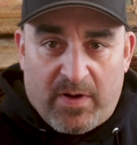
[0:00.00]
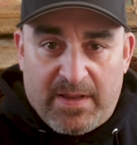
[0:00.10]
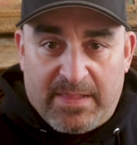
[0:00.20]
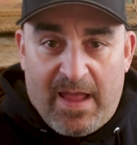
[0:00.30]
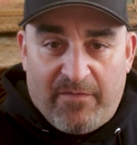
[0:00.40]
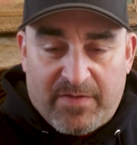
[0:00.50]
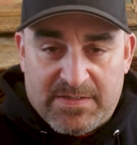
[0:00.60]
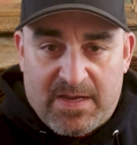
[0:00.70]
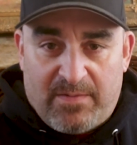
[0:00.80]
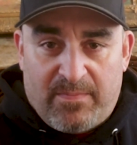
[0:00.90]
he left,
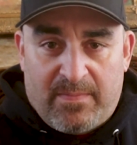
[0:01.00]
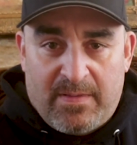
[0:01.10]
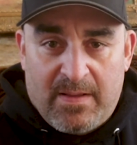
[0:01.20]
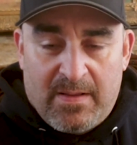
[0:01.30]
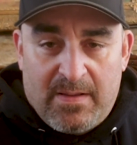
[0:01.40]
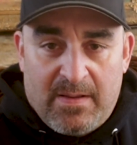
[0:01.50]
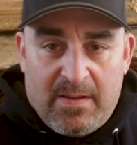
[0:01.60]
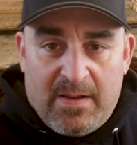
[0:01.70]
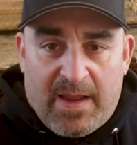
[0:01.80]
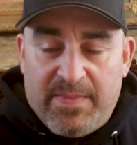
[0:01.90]
because
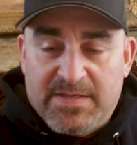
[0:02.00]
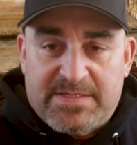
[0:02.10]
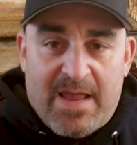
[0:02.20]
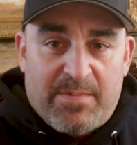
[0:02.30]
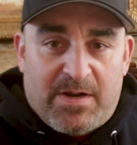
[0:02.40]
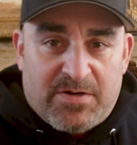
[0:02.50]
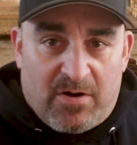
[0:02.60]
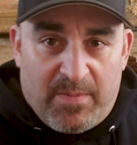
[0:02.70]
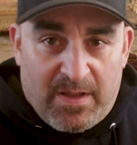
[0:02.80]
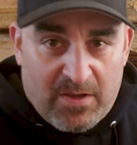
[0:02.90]
in this Stamina
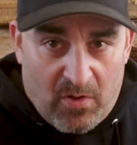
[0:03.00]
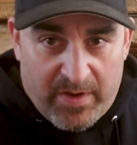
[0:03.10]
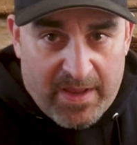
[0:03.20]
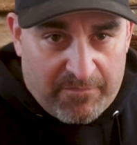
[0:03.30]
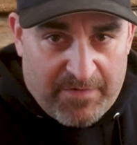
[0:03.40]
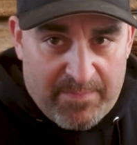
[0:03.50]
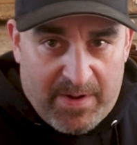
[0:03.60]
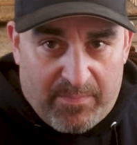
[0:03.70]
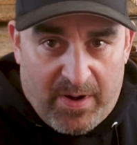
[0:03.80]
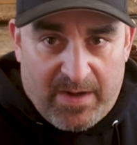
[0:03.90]
tournament, you only get a
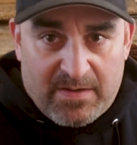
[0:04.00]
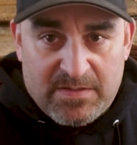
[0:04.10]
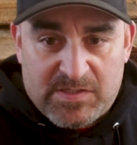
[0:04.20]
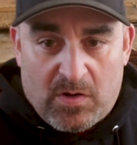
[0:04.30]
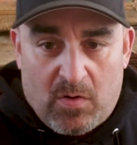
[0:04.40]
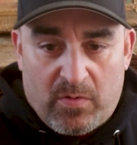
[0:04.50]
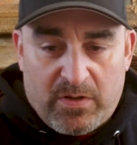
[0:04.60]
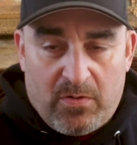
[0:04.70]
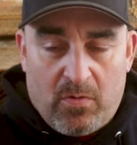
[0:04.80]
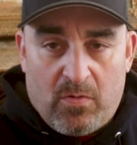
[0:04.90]
5-minute break. So
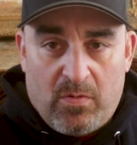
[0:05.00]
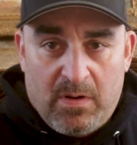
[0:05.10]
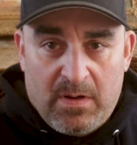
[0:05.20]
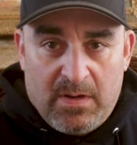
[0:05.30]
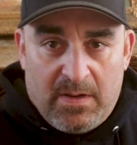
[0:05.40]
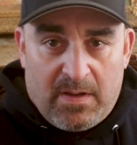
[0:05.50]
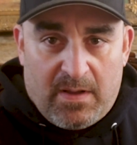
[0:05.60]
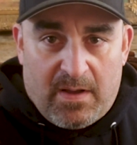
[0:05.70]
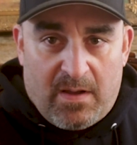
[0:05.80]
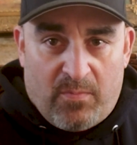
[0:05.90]
you
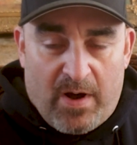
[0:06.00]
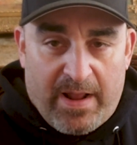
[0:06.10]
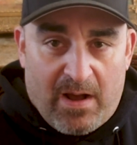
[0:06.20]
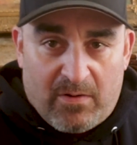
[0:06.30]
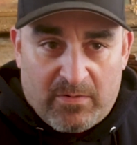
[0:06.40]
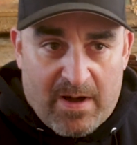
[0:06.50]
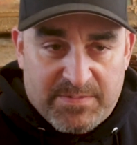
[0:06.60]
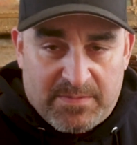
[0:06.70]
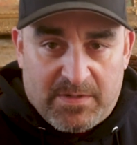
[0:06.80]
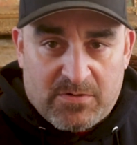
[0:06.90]
run out,
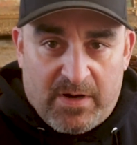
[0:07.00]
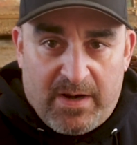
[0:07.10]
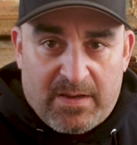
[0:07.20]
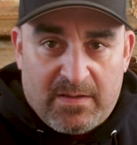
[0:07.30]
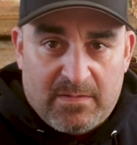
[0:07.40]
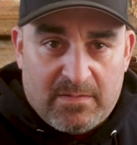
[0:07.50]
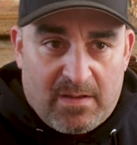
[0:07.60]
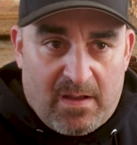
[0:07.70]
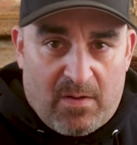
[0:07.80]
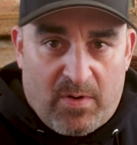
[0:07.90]
grab something to drink,
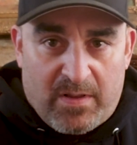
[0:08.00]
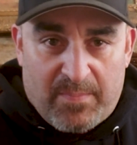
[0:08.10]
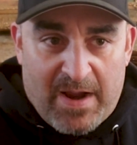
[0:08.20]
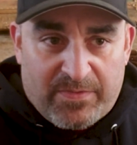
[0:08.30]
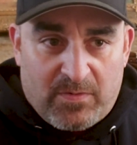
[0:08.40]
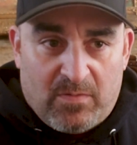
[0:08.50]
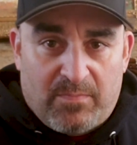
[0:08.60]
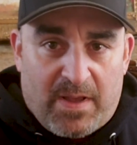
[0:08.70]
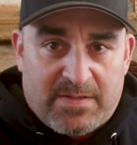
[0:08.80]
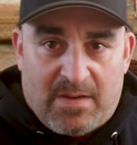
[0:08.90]
run to the
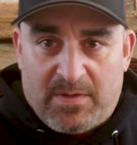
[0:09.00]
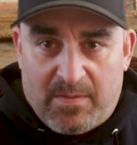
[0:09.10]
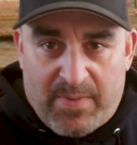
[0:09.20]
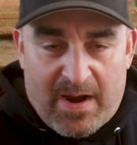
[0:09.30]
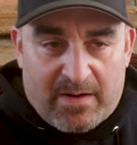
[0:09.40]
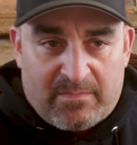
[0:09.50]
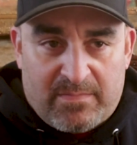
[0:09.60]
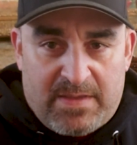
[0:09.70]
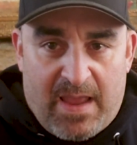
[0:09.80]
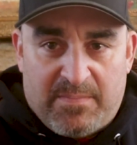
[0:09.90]
bathroom. By the time you get
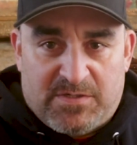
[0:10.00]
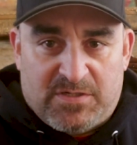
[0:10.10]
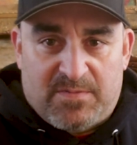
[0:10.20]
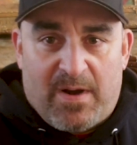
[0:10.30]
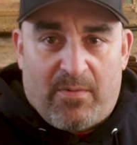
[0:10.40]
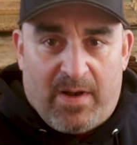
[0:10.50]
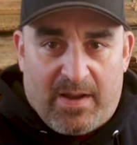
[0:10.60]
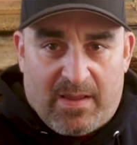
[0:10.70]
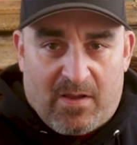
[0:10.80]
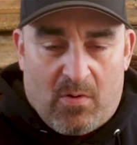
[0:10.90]
back, game's just about ready to
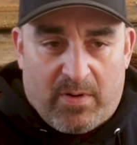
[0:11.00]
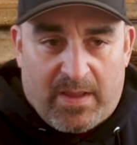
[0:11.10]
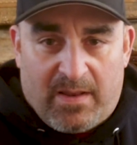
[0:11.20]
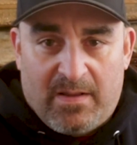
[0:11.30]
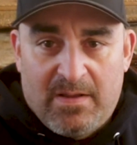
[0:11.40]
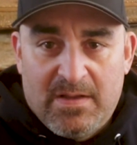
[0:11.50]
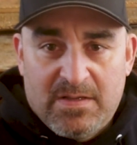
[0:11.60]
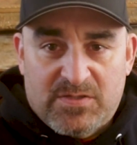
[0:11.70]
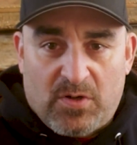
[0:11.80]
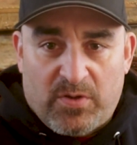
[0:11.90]
get going again.
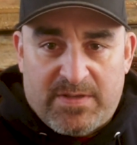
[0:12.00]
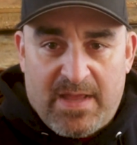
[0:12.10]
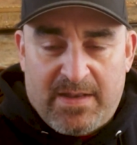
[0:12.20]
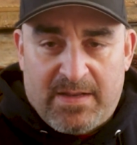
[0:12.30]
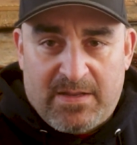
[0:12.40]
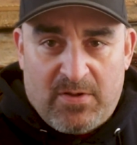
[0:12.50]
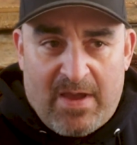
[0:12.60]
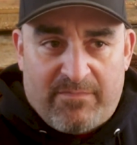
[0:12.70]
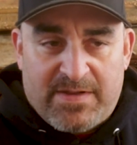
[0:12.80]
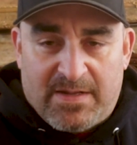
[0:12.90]
So you
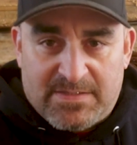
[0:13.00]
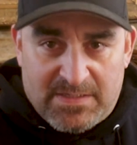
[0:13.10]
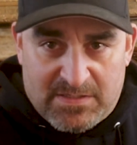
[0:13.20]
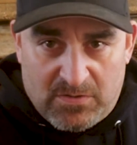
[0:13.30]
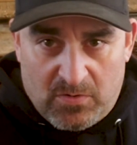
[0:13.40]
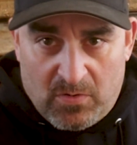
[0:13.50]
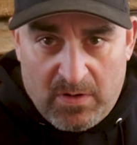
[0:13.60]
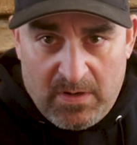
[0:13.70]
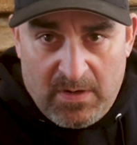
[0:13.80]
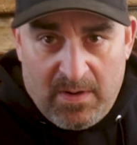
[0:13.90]
have a tendency to
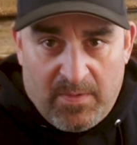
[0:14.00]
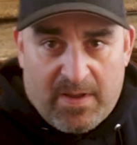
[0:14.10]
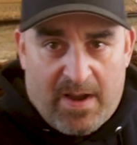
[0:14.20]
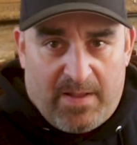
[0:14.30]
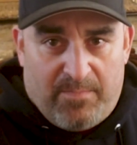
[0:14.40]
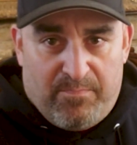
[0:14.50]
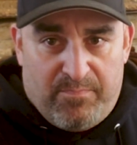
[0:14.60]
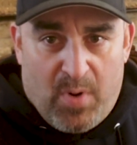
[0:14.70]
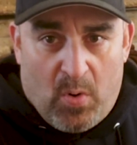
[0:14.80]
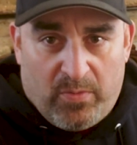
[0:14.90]
kind
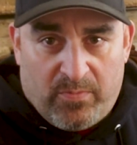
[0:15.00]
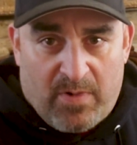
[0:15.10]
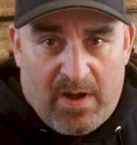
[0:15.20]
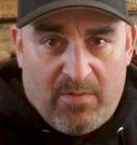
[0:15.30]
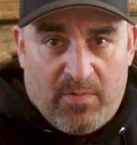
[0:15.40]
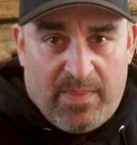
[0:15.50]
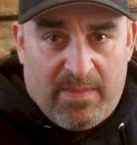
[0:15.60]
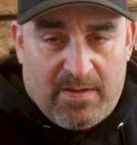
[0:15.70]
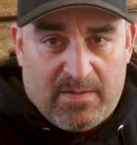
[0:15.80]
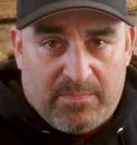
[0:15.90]
of bolt right when
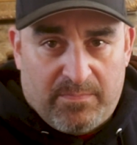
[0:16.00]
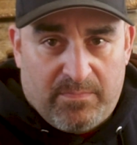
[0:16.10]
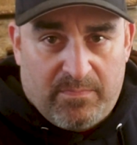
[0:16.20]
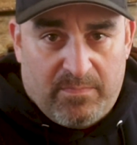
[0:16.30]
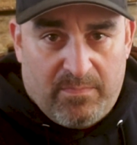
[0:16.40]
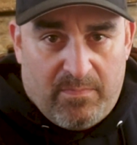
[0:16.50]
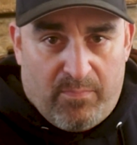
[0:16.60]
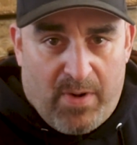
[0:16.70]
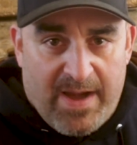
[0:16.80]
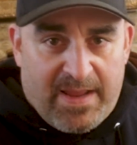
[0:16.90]
the
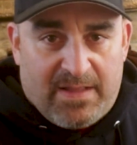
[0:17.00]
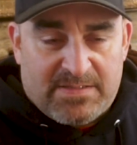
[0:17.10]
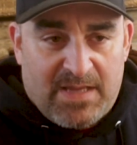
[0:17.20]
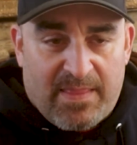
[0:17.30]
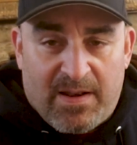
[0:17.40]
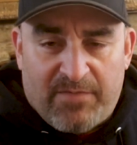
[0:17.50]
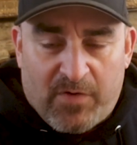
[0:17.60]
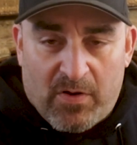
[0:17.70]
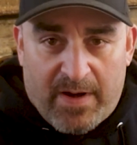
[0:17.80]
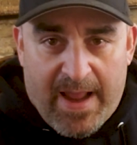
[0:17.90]
break hits. And then if
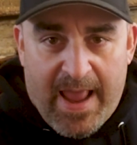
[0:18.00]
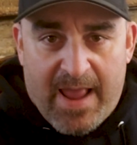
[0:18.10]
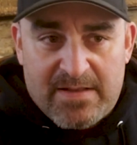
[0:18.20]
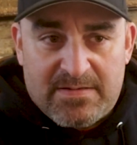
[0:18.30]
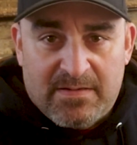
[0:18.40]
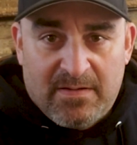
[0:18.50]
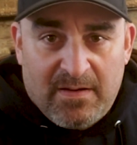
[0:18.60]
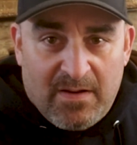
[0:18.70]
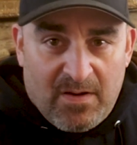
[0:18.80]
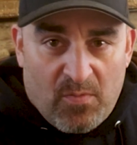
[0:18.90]
you're in a hand,
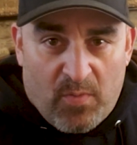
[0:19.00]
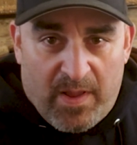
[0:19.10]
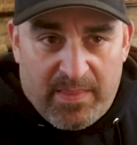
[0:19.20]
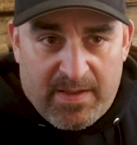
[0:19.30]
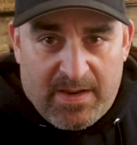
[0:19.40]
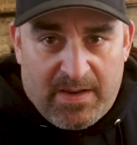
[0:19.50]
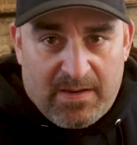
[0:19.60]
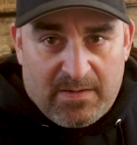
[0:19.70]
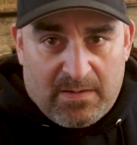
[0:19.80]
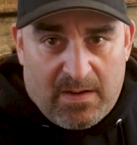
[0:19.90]
when
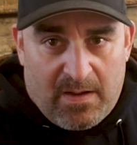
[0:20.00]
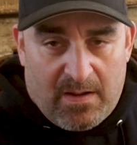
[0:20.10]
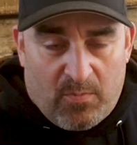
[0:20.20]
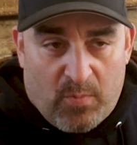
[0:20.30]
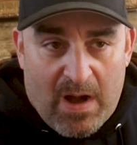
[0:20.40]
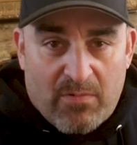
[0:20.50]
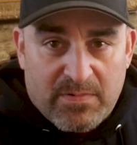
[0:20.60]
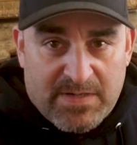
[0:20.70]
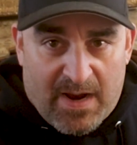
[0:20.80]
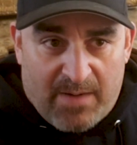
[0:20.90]
the
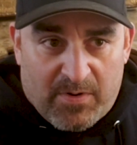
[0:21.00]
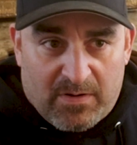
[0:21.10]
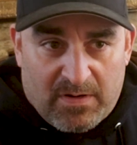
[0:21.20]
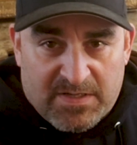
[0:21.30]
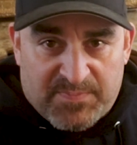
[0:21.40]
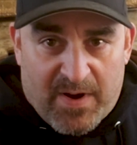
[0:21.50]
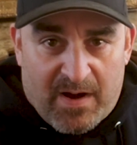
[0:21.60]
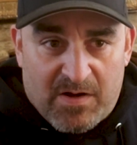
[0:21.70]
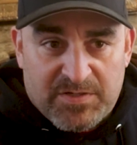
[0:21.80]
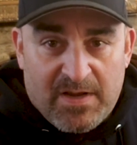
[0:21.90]
round timer
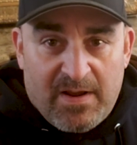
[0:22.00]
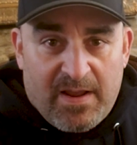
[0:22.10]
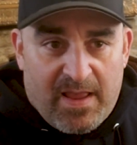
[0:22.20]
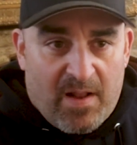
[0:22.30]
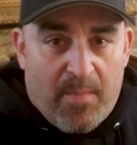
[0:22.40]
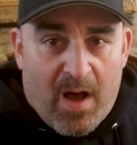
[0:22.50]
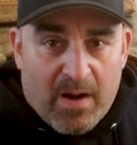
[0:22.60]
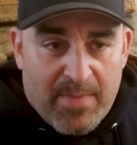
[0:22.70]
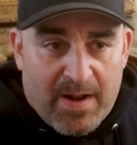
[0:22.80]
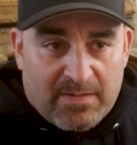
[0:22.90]
expires, it
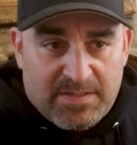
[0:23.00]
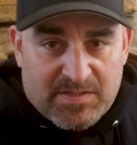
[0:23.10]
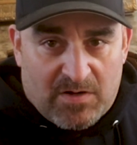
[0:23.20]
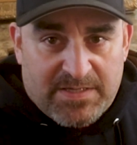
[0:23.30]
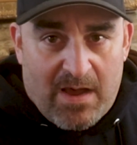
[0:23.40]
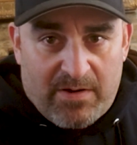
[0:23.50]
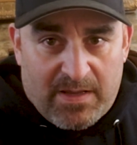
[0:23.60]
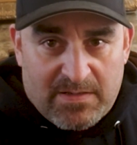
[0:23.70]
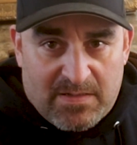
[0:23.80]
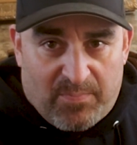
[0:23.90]
automatically starts counting
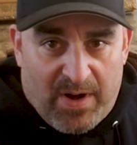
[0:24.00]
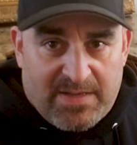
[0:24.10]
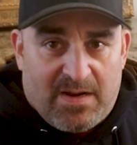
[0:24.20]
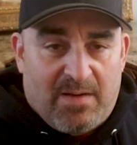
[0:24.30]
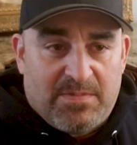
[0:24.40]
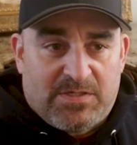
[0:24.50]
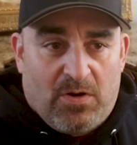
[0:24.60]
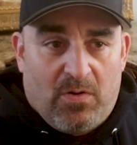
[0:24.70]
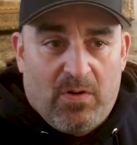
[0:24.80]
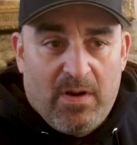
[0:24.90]
into the break time.
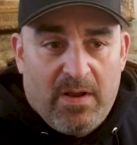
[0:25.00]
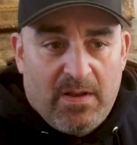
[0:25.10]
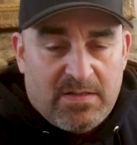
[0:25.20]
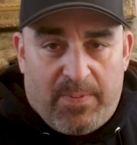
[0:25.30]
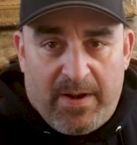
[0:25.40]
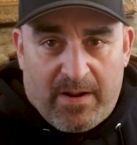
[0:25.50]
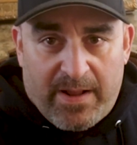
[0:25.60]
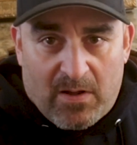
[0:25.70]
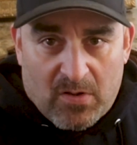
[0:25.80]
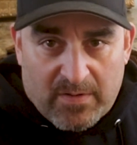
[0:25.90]
So depending on
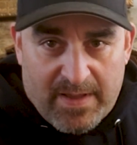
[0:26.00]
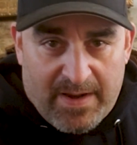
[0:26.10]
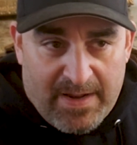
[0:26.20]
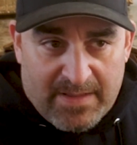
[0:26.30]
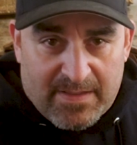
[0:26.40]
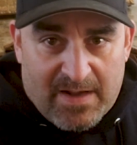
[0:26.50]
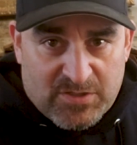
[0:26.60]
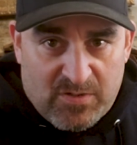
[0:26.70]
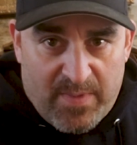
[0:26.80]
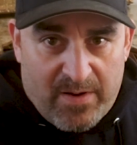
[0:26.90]
how long that hand
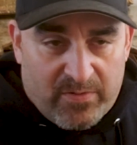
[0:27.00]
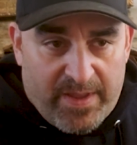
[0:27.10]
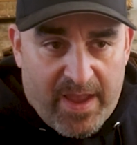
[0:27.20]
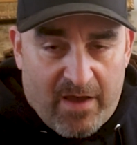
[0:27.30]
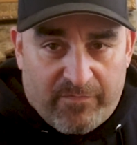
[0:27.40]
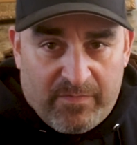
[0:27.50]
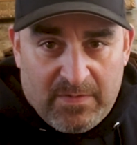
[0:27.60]
lasts, you may only have